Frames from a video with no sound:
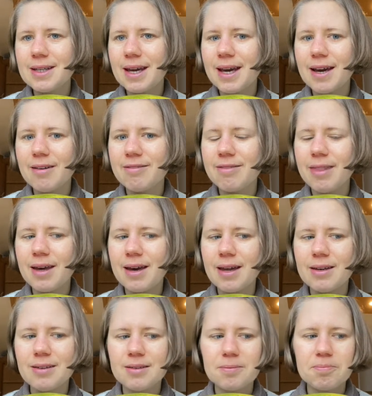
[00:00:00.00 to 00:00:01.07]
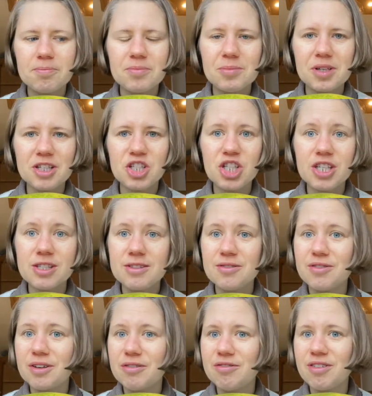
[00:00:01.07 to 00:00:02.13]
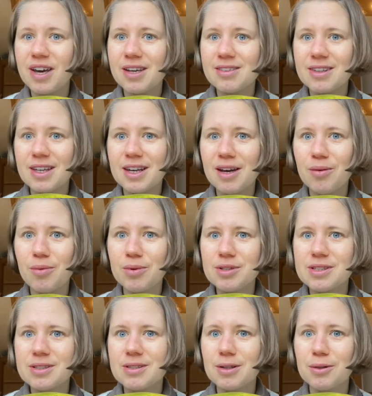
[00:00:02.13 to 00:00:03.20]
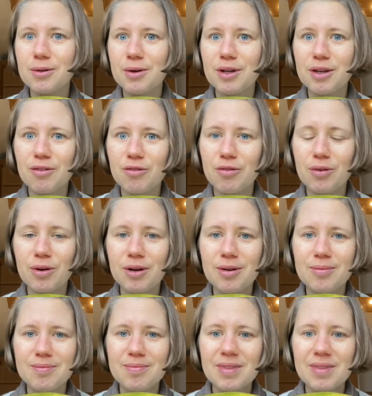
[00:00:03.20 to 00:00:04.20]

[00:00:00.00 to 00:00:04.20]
have that digestive effect that I was looking for.